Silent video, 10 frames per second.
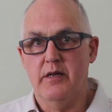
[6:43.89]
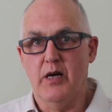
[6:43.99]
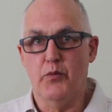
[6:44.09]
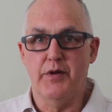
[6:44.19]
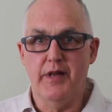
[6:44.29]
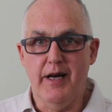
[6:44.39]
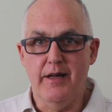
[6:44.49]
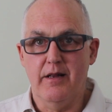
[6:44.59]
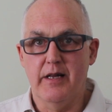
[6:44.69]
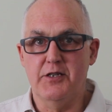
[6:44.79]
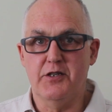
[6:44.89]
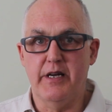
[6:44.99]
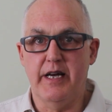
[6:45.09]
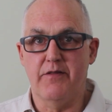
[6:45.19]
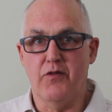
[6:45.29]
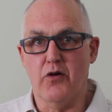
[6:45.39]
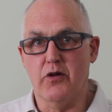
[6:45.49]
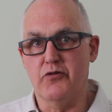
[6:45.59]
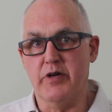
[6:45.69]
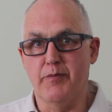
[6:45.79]
Now with that, let's show you how to find
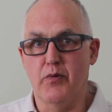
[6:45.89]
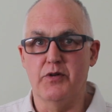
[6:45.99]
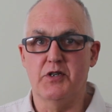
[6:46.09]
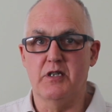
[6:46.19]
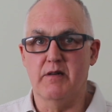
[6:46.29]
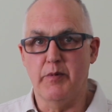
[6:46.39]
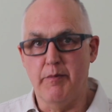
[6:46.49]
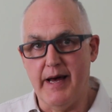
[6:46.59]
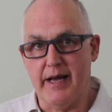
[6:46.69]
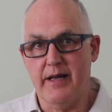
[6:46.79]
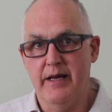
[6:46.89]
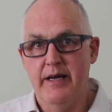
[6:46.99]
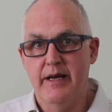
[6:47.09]
all the trigger points in your upper back.